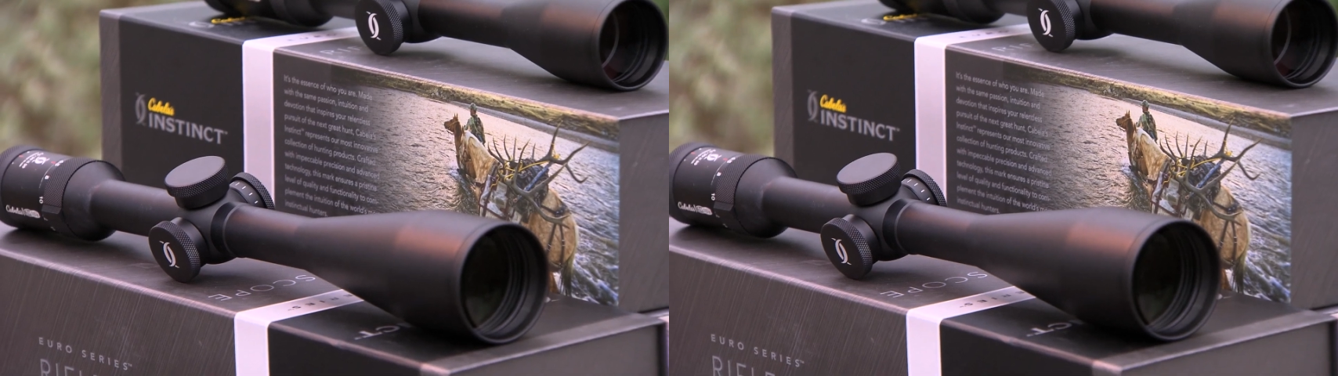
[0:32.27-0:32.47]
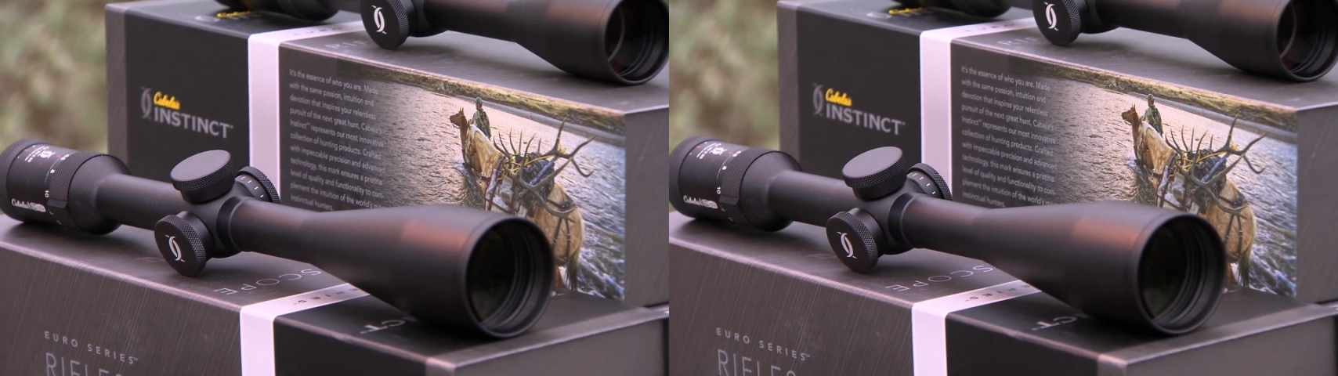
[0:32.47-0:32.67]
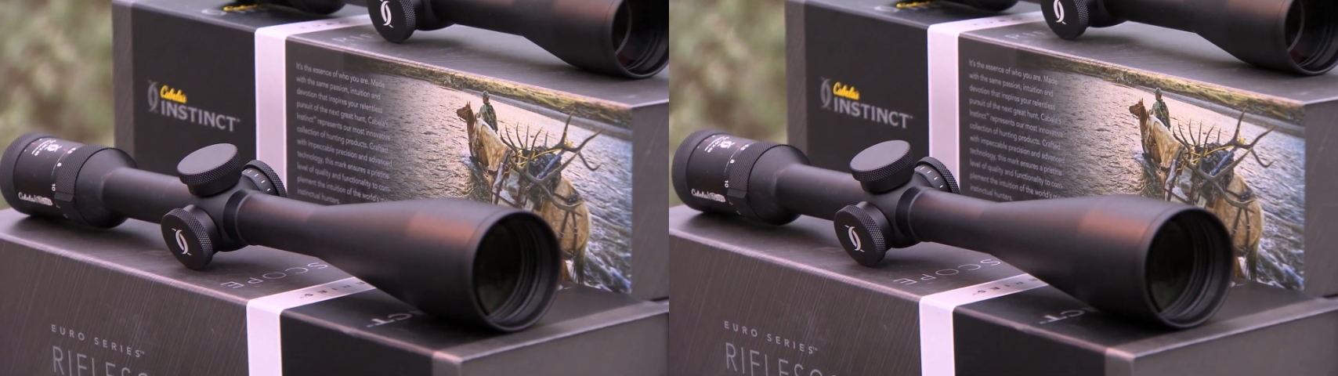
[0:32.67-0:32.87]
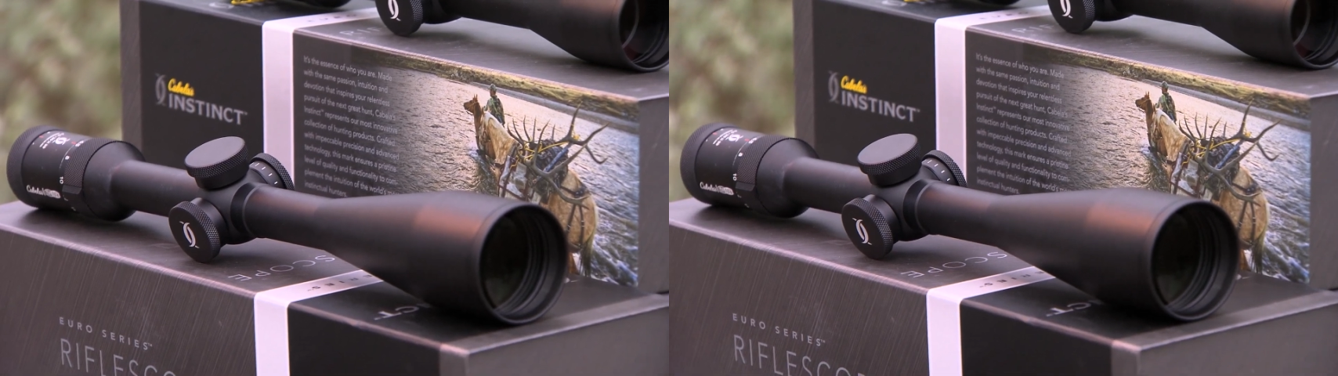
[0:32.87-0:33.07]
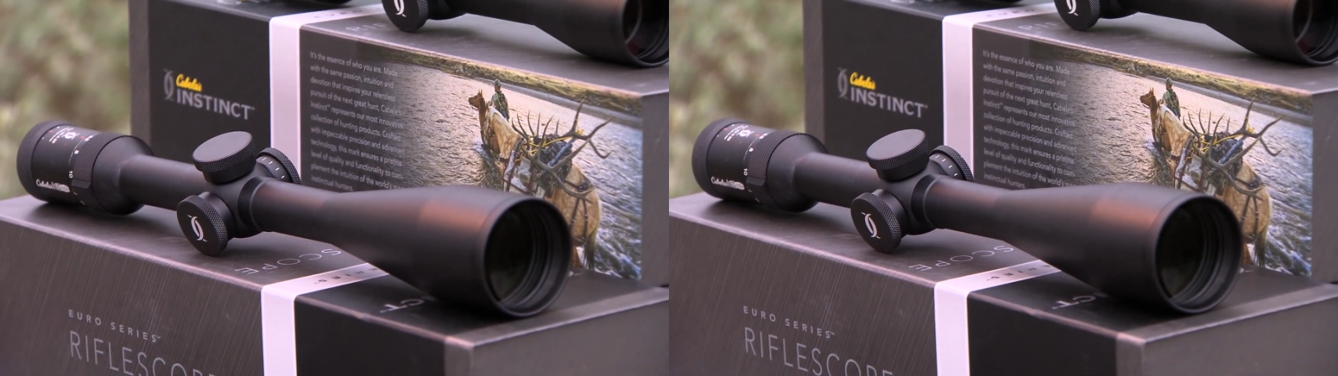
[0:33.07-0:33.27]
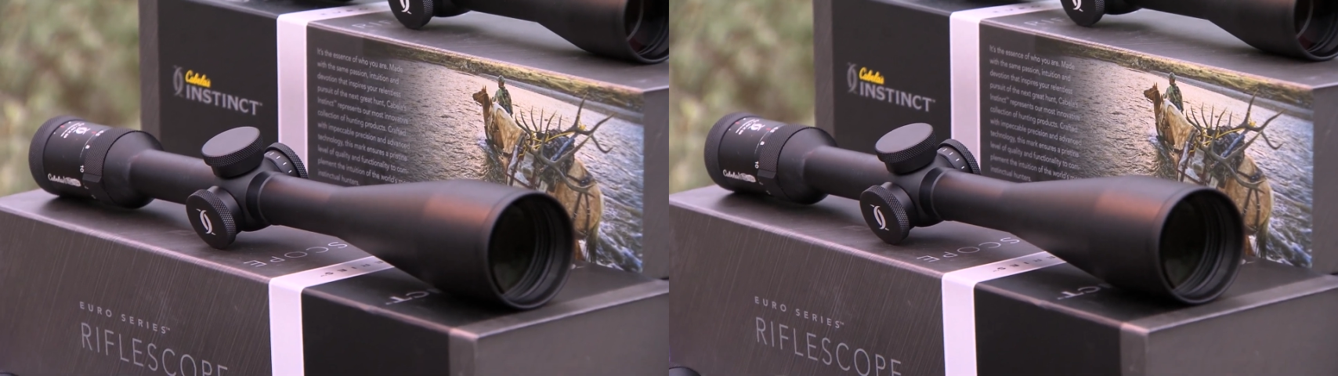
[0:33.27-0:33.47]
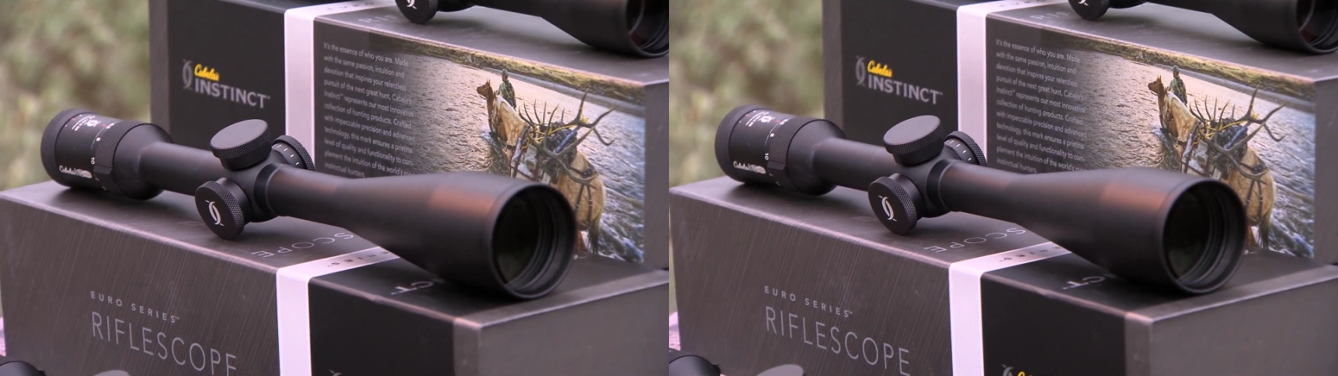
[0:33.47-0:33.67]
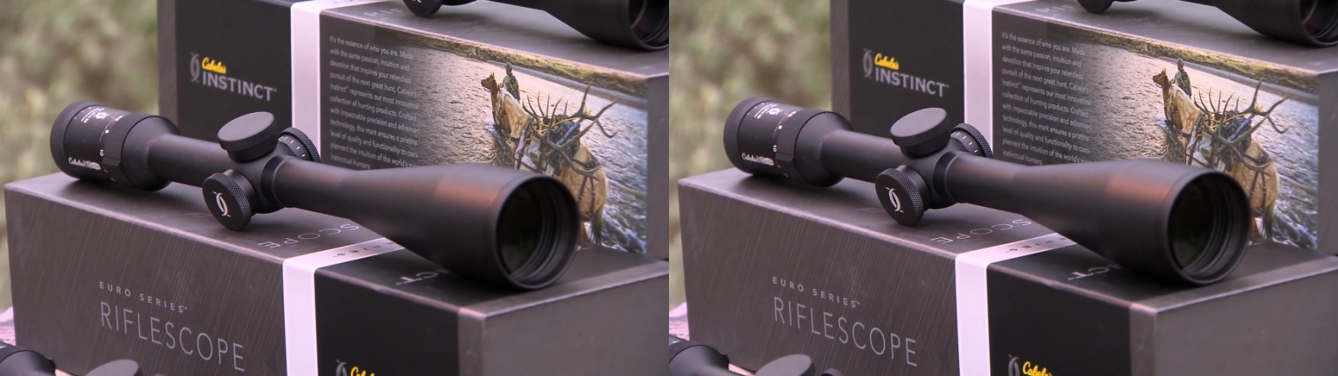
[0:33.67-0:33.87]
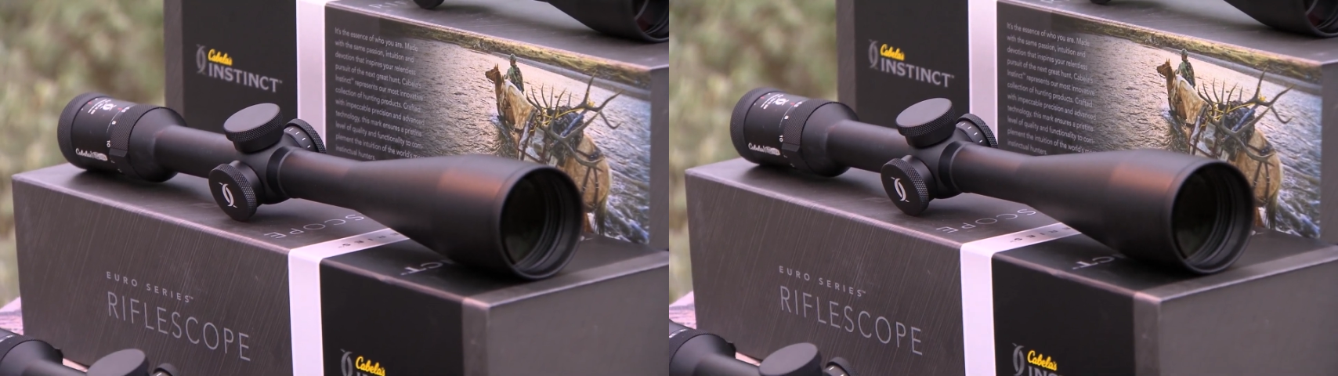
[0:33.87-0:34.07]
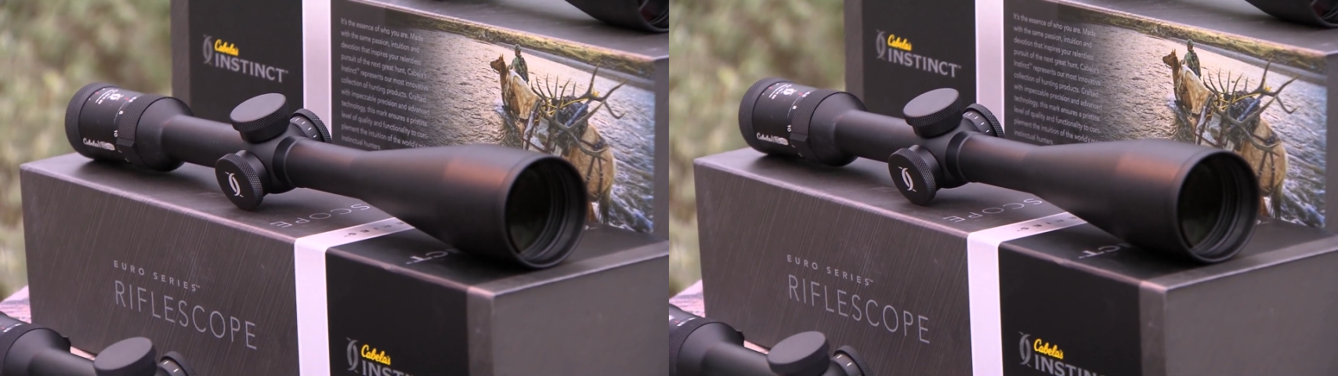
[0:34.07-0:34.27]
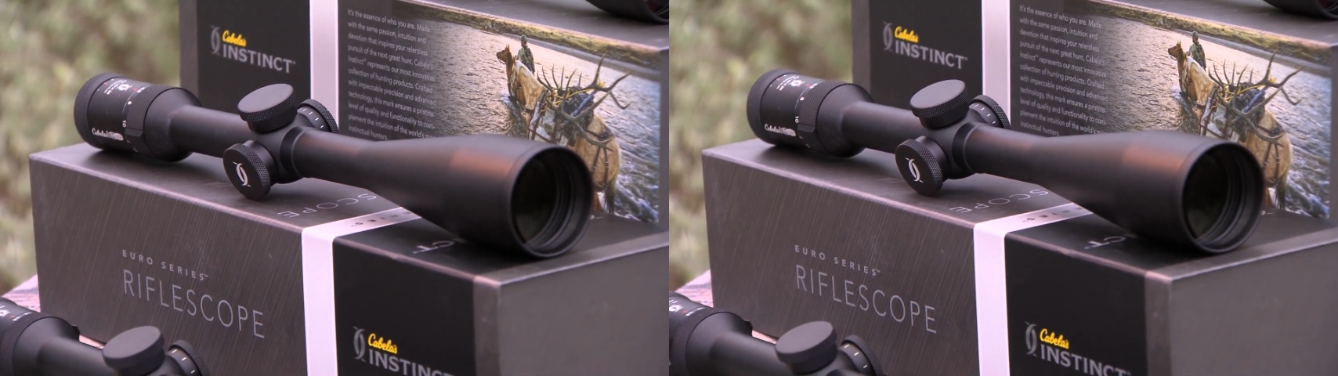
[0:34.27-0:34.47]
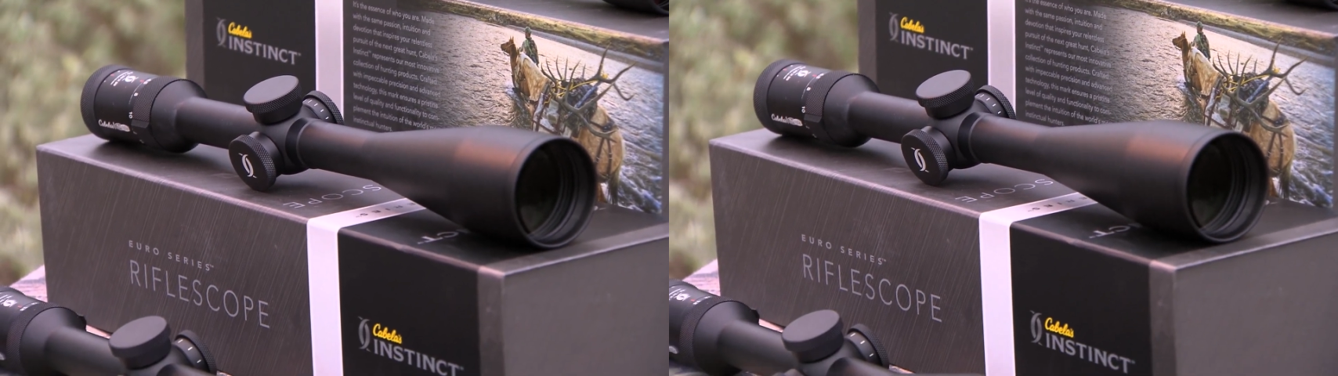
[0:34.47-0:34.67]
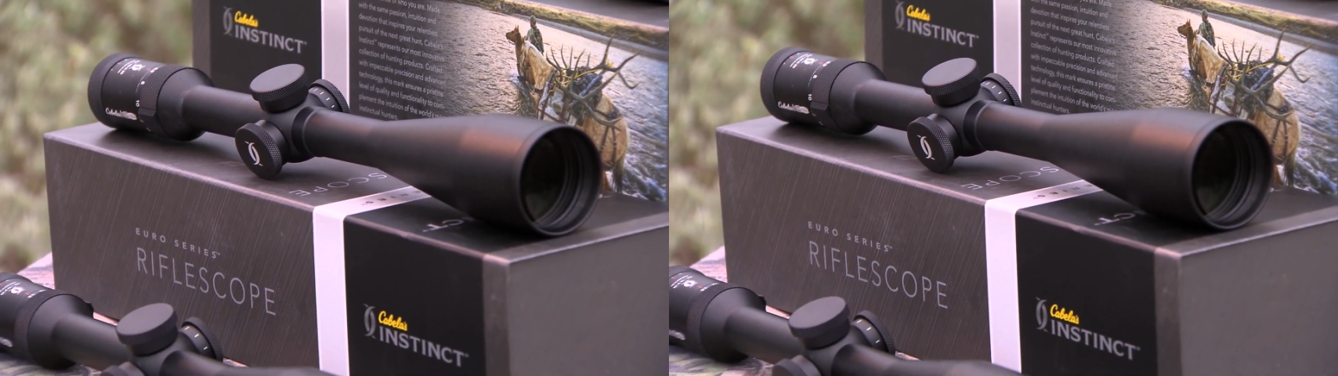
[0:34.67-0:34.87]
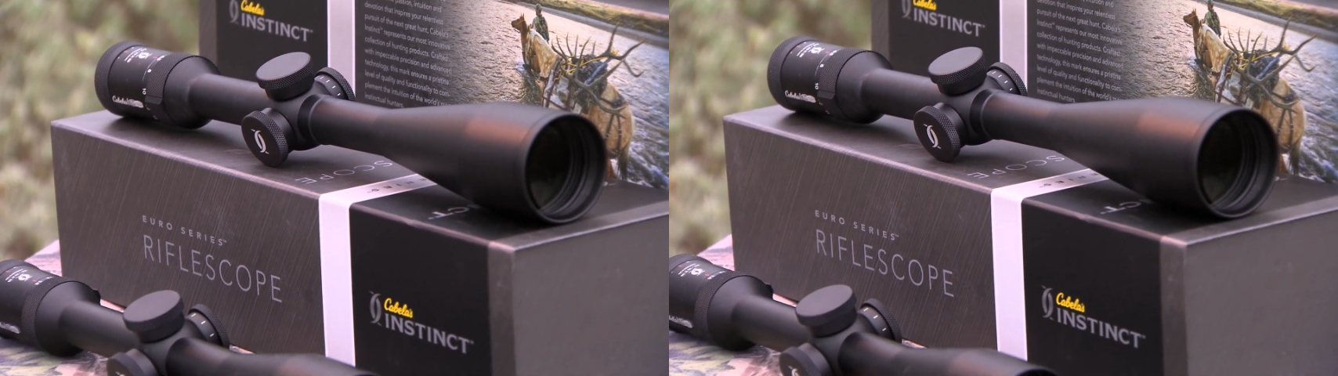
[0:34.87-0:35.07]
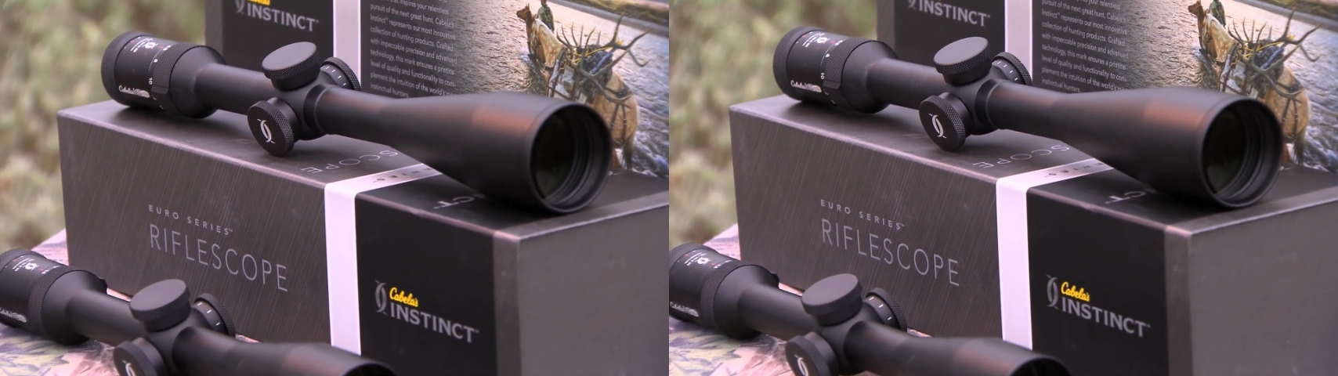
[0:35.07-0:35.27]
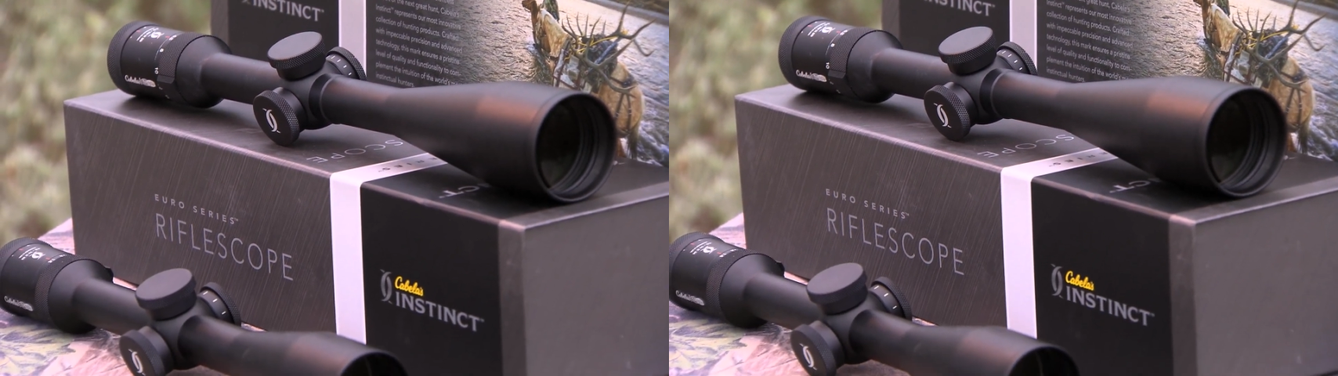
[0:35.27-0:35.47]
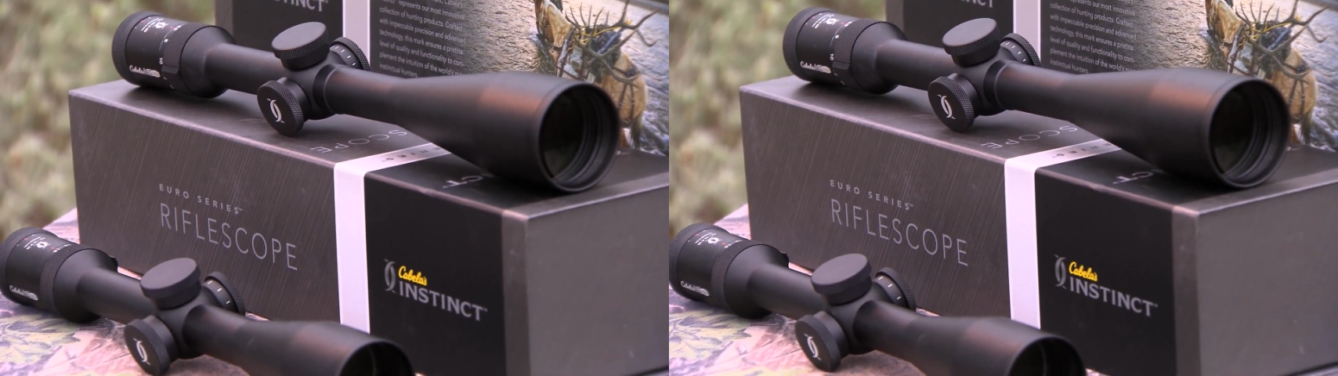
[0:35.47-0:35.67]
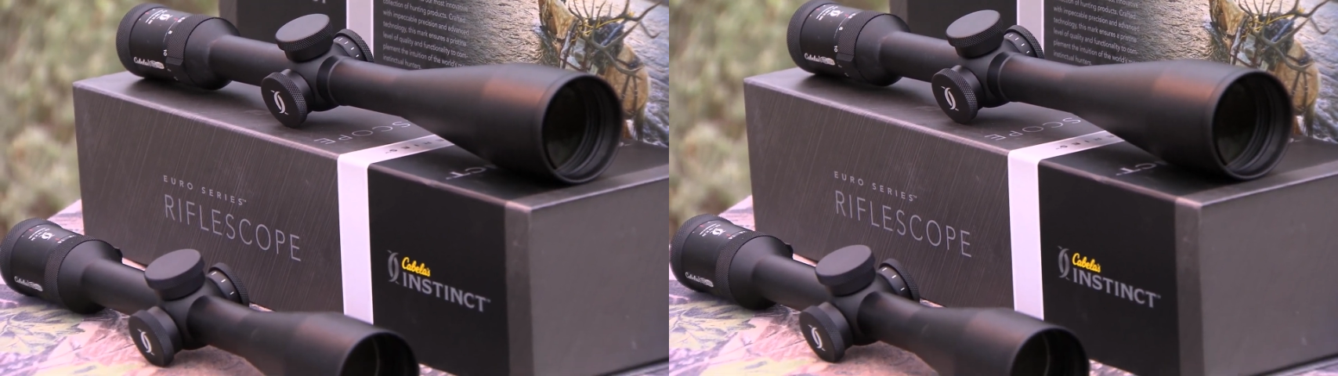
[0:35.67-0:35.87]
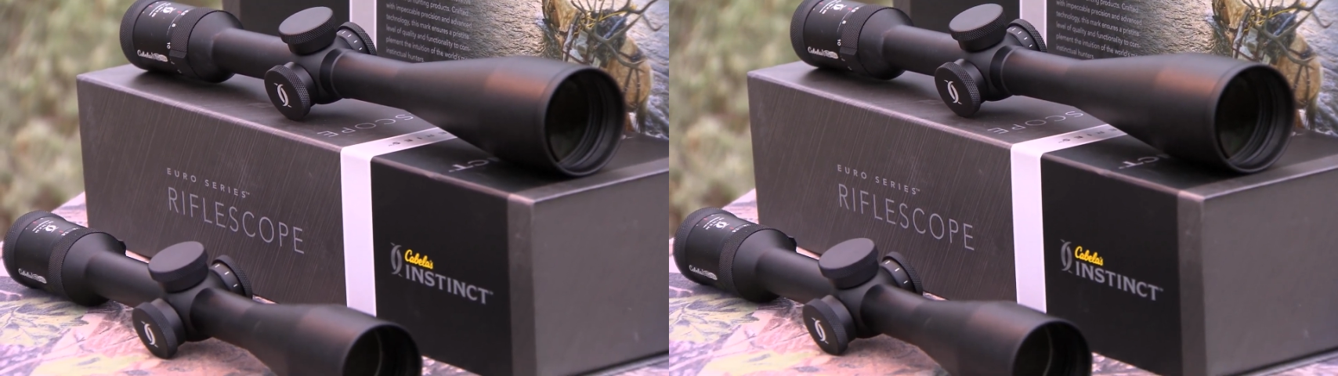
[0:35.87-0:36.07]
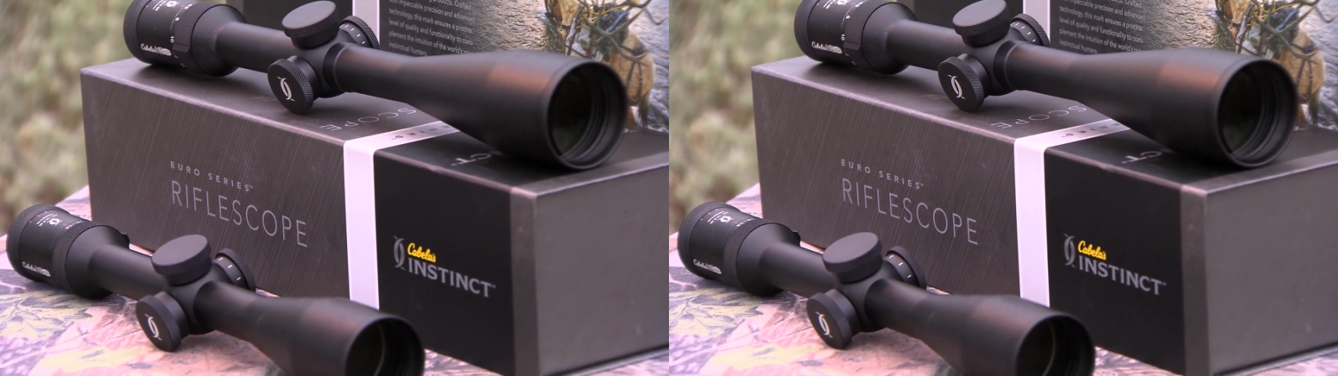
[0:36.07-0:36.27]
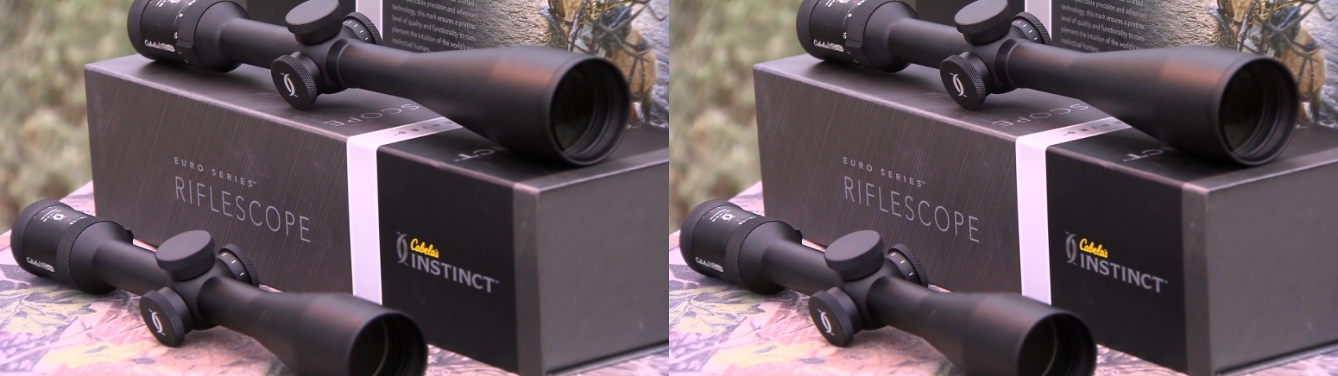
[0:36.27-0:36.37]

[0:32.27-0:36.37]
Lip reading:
No face is visible, so there are no lips to read.